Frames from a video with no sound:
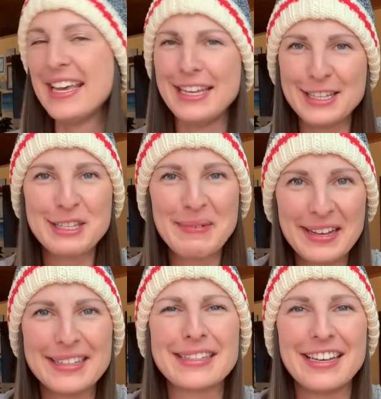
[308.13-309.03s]
It
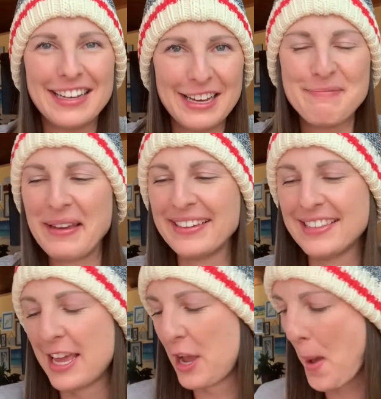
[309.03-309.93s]
smells
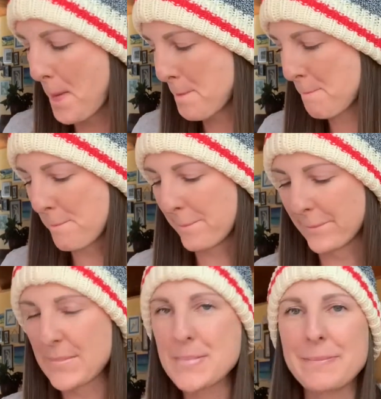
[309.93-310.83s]
amazing.
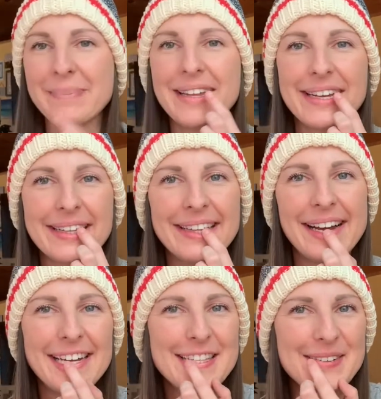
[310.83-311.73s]
And it
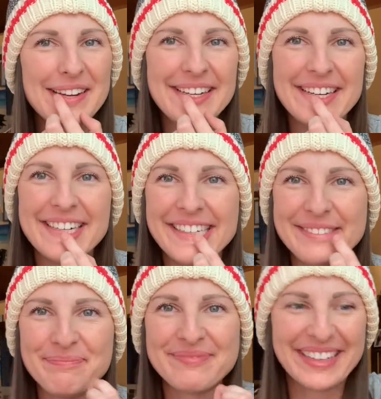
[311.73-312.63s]
glides right
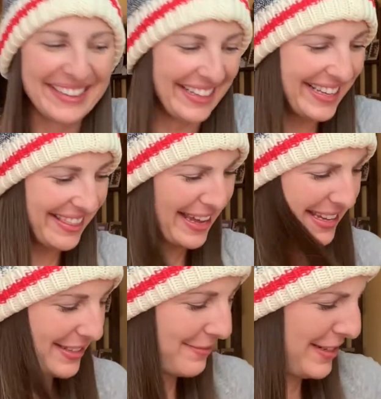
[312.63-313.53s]
on. I like
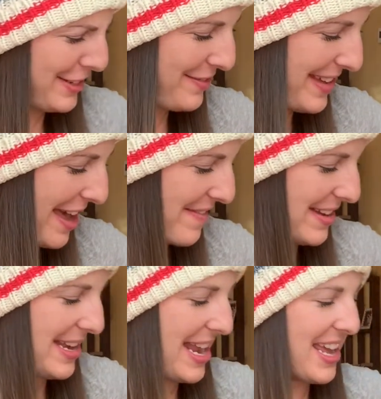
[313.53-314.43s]
that. What do we have
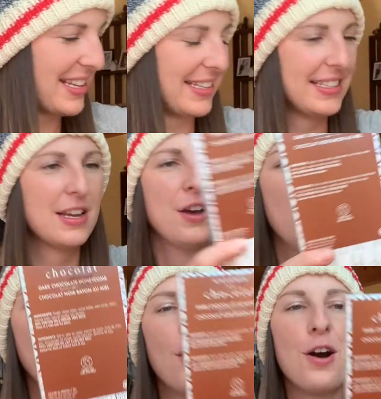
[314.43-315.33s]
next?
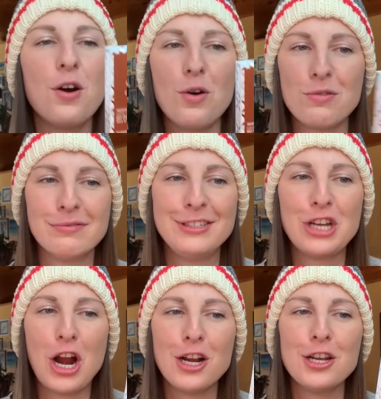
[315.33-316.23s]
Oh,
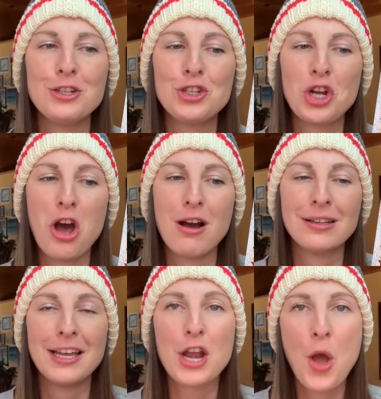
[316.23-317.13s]
dark
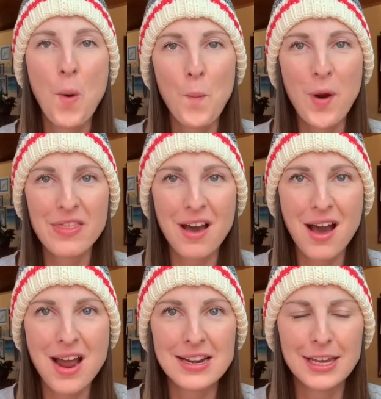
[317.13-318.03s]
chocolate with
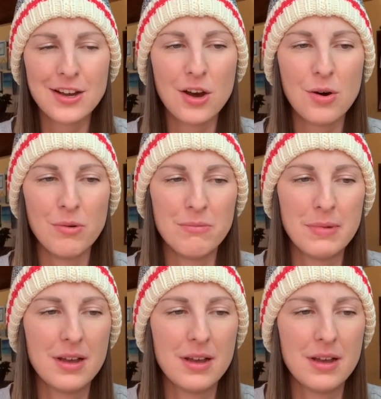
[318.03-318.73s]
honeycomb.